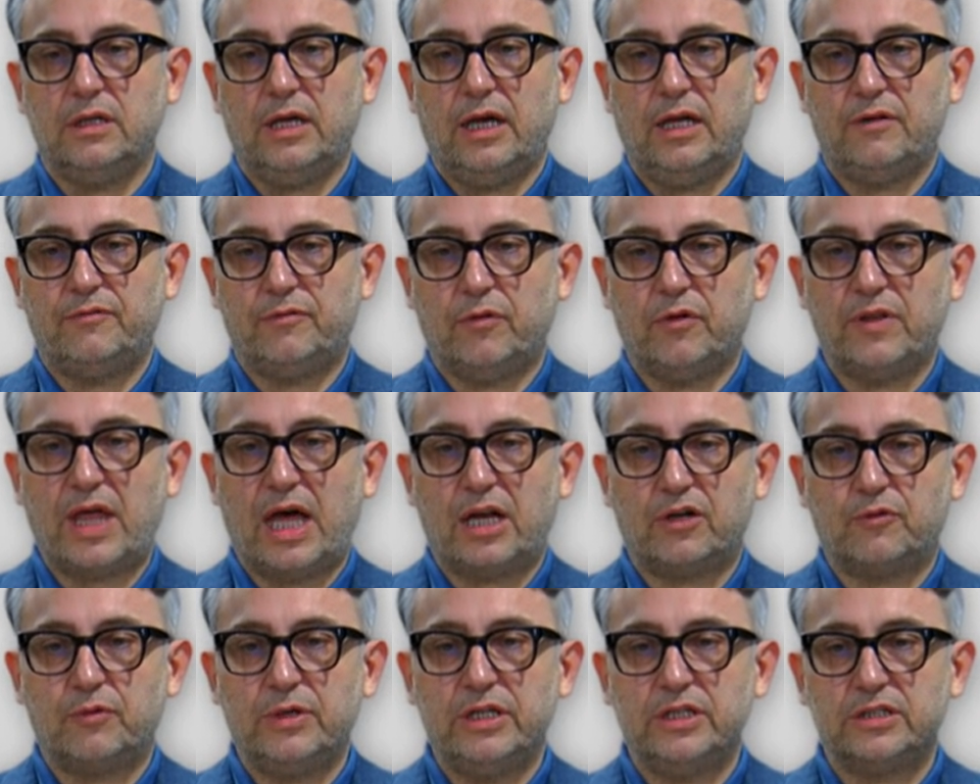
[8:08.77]
And for
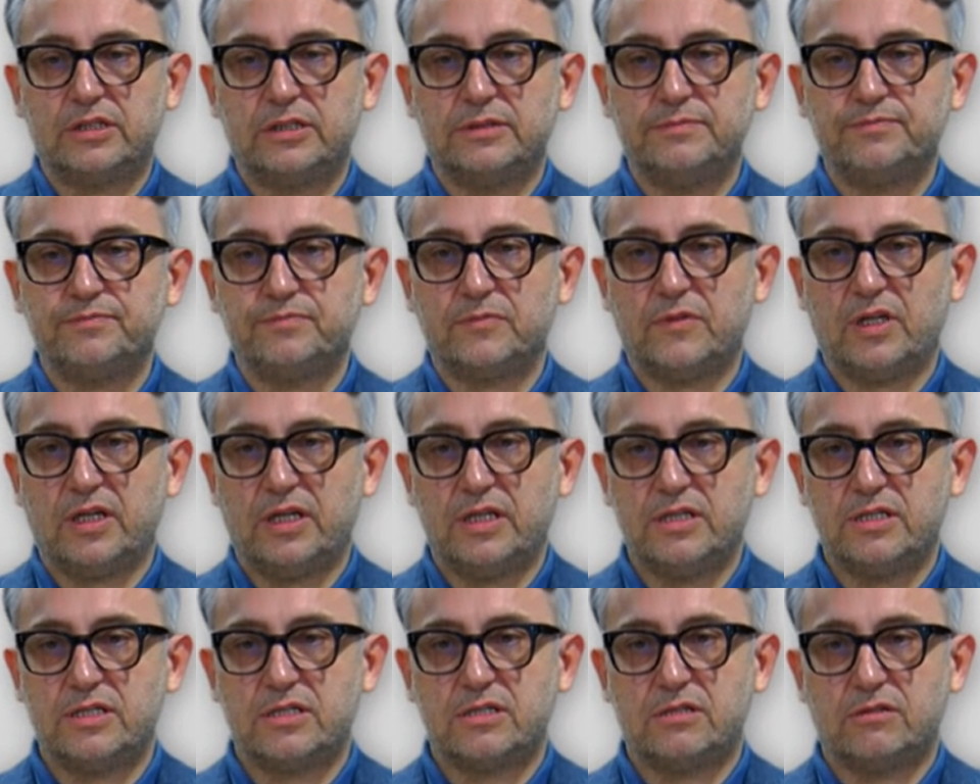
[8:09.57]
that reason,
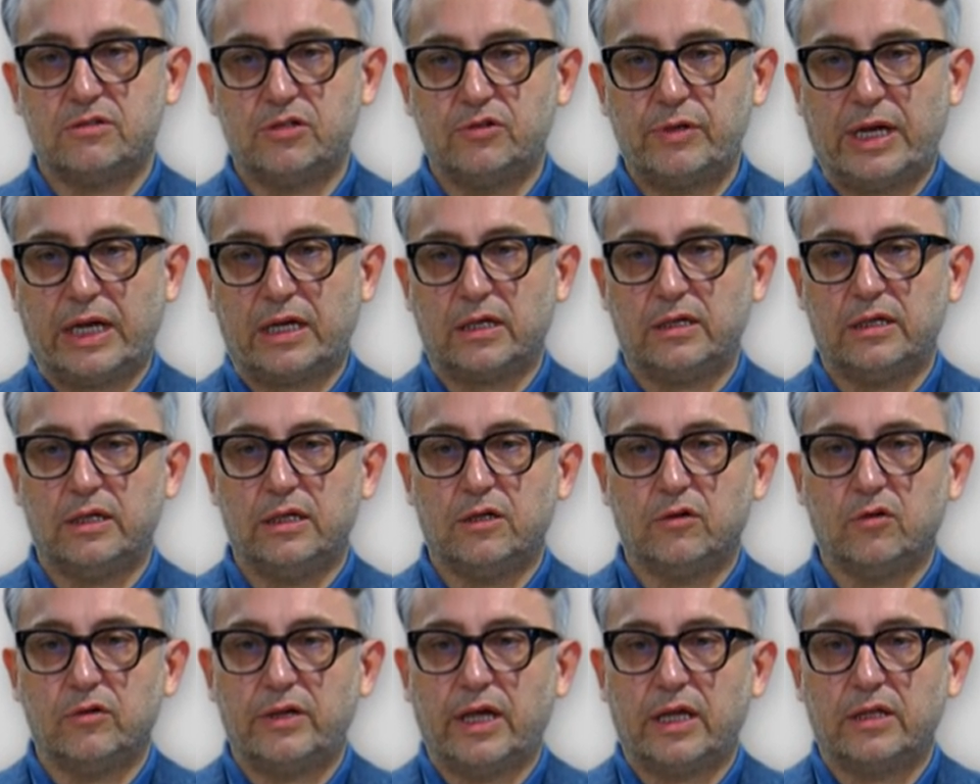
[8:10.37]
it's directly
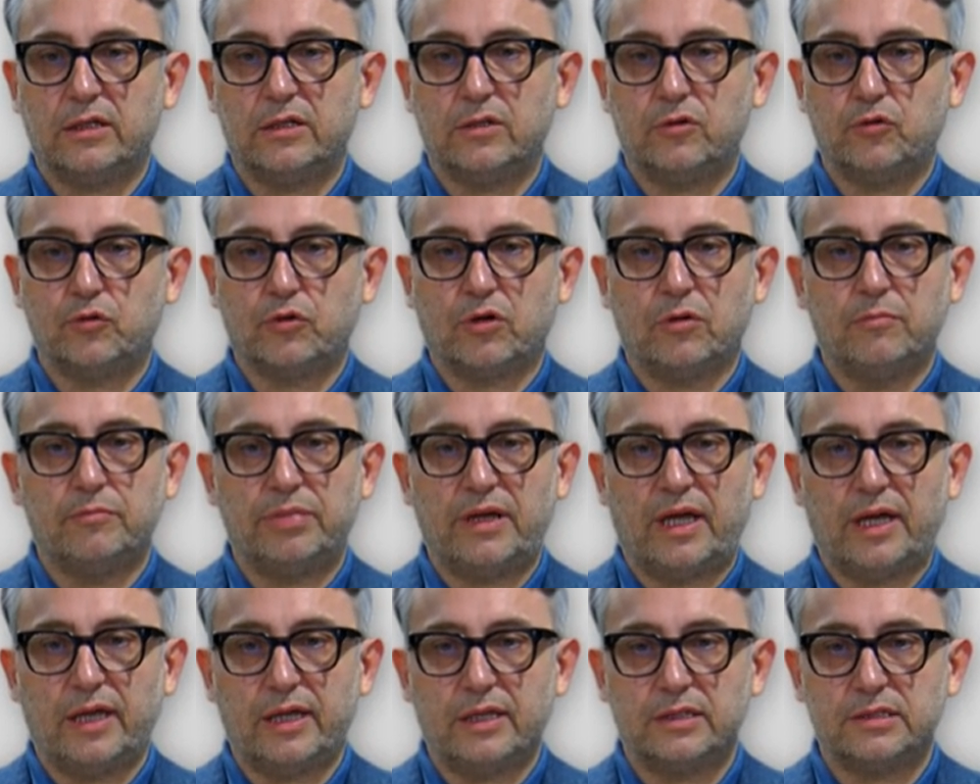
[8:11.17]
connected to
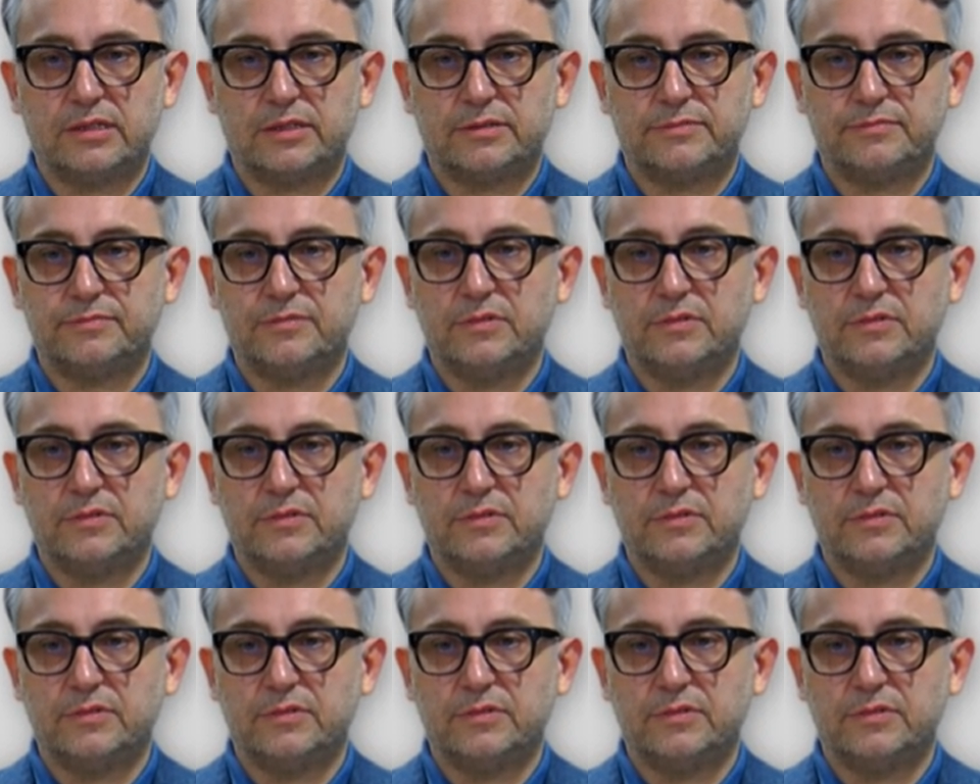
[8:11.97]
compliance.